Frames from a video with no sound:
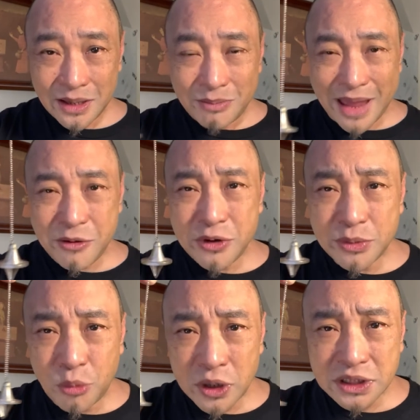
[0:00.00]
Maybe with
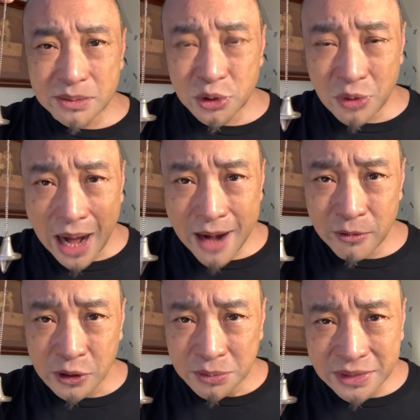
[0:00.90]
more
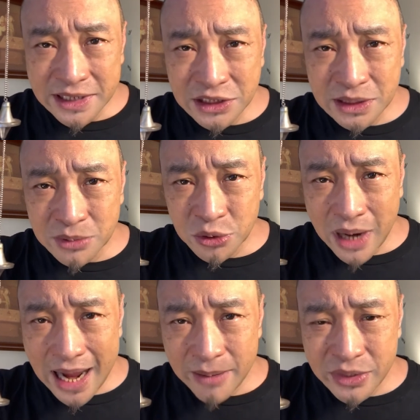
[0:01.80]
subscribers. Please
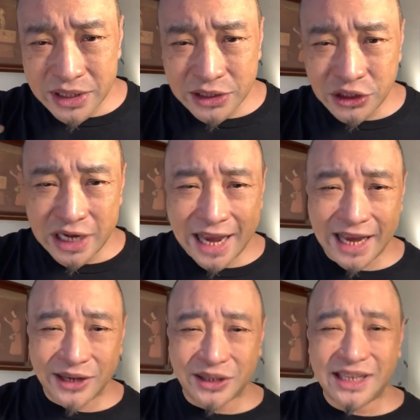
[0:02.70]
subscribe to this
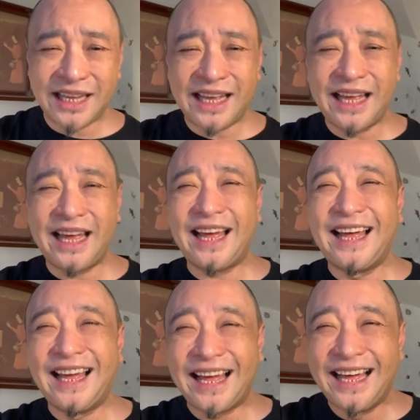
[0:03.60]
channel.
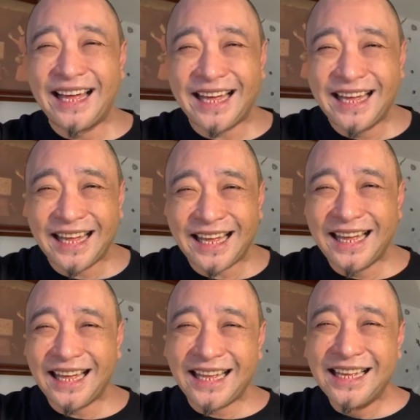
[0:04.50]

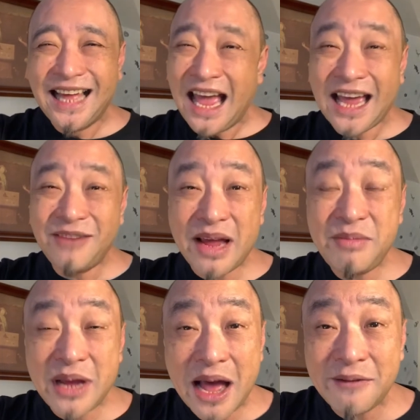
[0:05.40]
And
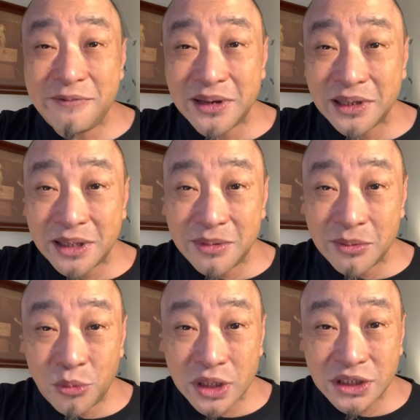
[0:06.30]
maybe I'll feel a little bit
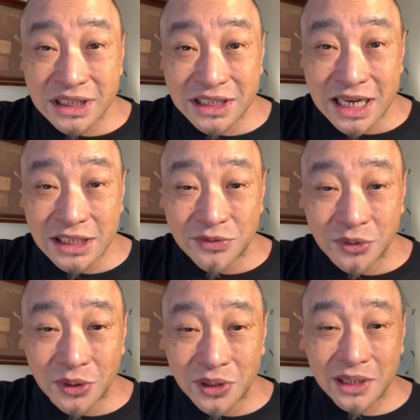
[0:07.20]
more
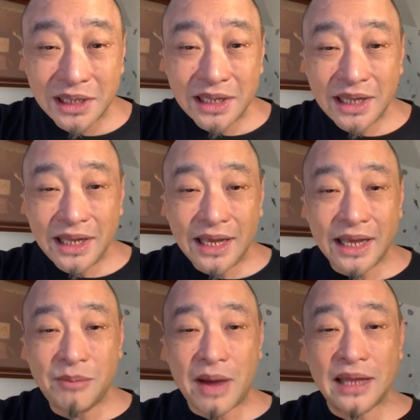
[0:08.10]
successful
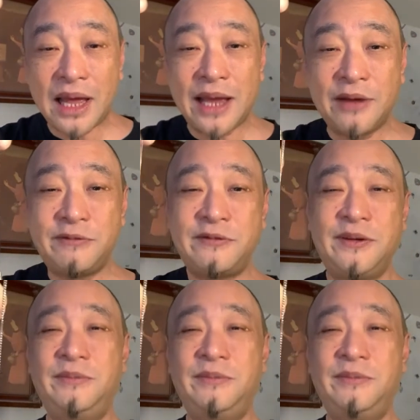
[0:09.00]
in my life.